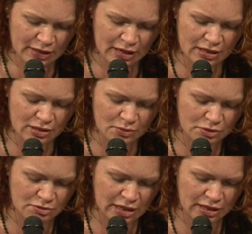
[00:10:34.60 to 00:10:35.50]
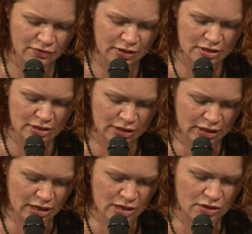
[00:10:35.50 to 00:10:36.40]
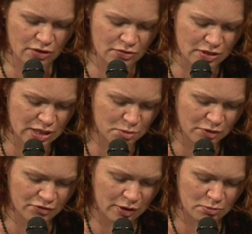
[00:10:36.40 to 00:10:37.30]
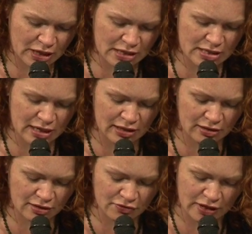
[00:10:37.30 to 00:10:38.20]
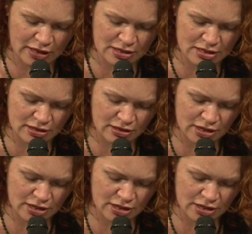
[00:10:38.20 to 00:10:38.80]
Nothing would relieve it. His own desperate fumblings had little effect.